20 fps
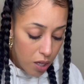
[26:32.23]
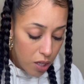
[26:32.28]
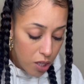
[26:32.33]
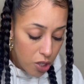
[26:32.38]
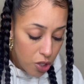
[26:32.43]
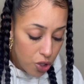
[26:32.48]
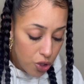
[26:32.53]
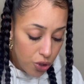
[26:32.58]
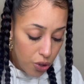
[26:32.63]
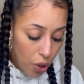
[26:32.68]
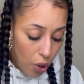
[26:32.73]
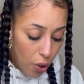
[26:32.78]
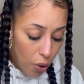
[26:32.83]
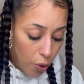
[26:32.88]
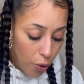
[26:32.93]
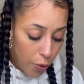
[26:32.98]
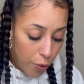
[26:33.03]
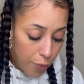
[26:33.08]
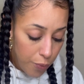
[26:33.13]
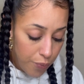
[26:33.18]

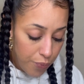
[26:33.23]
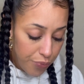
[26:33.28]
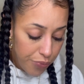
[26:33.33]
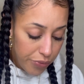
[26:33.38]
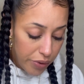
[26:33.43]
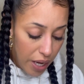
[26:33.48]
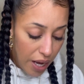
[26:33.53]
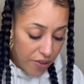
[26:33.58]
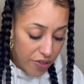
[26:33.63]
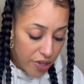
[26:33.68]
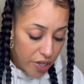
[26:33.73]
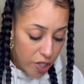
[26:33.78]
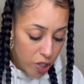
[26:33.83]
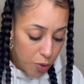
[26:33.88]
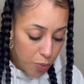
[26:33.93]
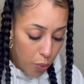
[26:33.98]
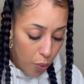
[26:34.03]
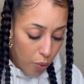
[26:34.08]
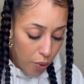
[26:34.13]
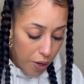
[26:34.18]
So at this
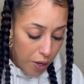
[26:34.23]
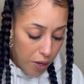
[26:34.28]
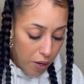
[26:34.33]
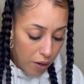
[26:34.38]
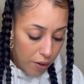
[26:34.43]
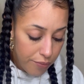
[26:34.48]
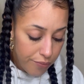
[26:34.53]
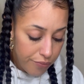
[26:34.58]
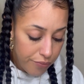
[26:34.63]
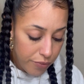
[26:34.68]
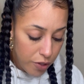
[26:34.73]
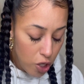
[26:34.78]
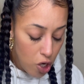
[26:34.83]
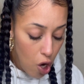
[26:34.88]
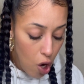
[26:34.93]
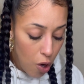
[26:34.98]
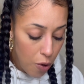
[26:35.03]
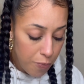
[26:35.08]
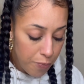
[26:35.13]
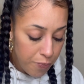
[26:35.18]
point, you
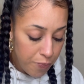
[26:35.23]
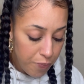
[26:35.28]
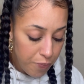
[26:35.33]
know,